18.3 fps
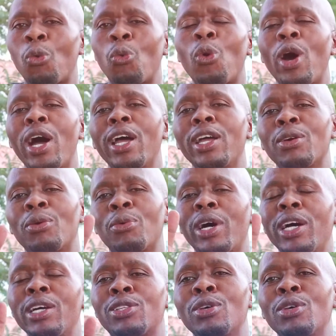
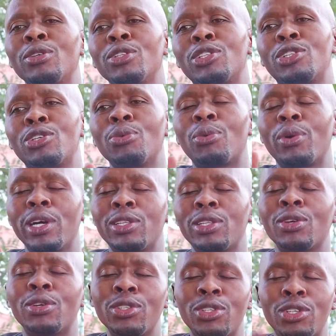Why
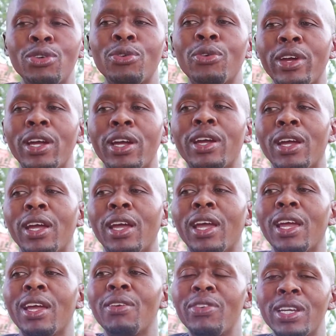don't you,
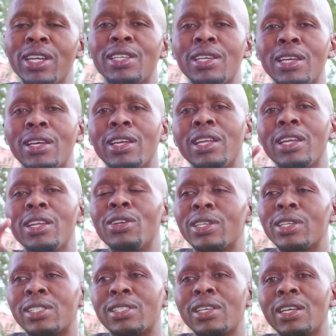even in
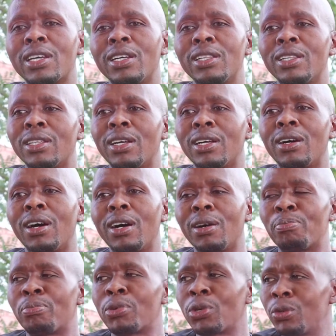your single
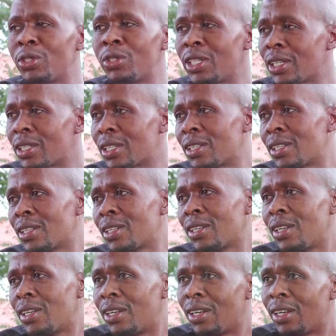project,
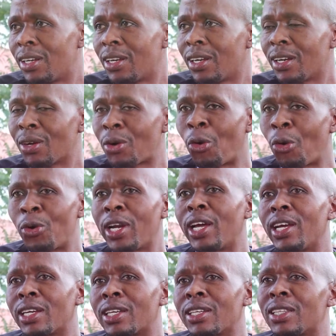go
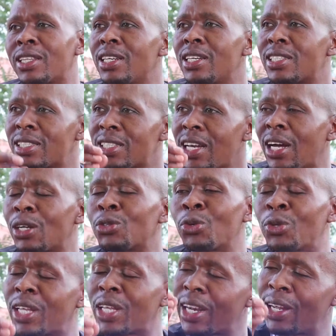like there's
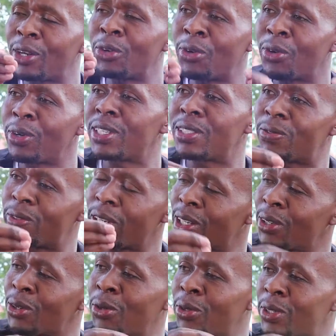Tato that I know is
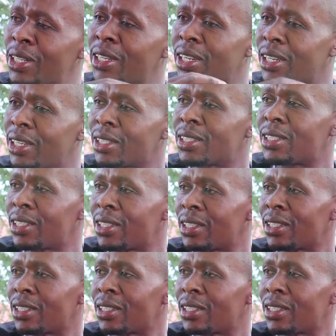very good in acting.